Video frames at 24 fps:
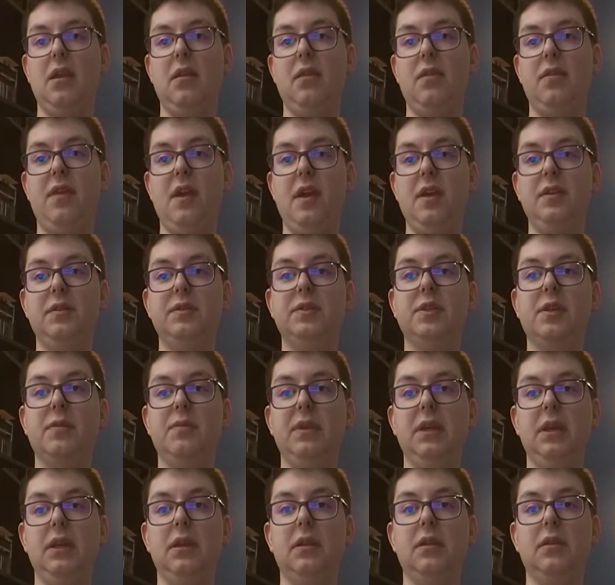That is
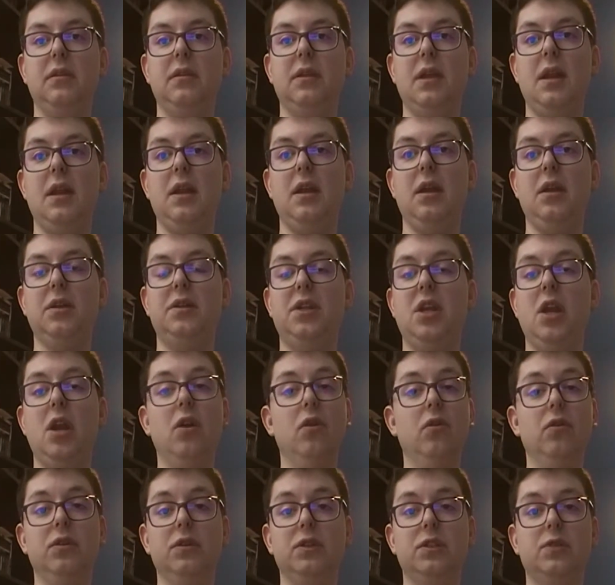something that a
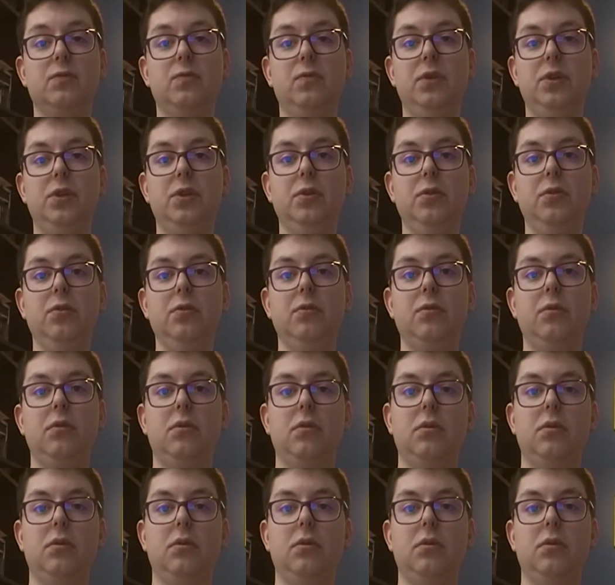terrorist would do.